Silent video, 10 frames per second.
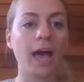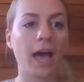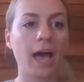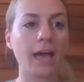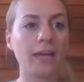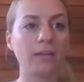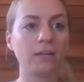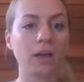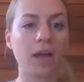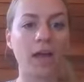
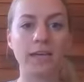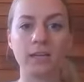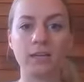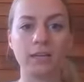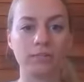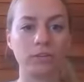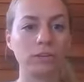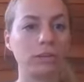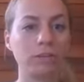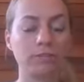If you're
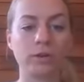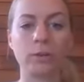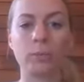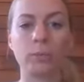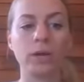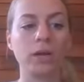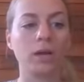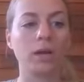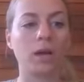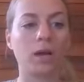looking for
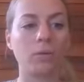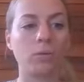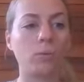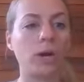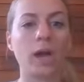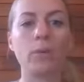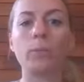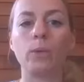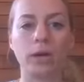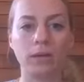
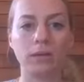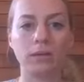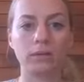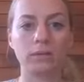one-on-one